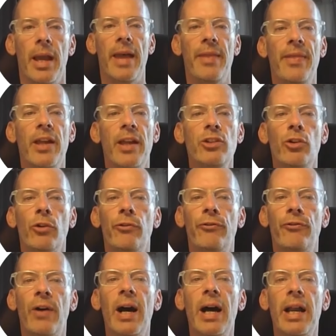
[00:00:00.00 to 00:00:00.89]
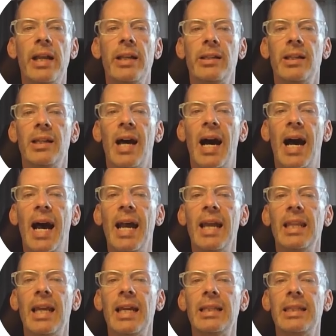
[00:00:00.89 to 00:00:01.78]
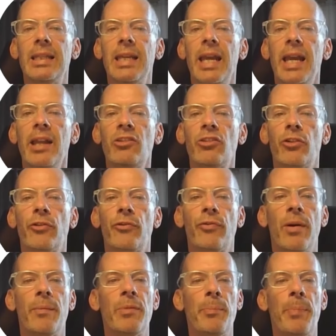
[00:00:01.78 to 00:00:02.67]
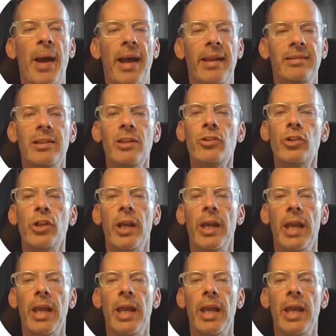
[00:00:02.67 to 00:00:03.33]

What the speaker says: then you'll find and highlight the answer from the passage,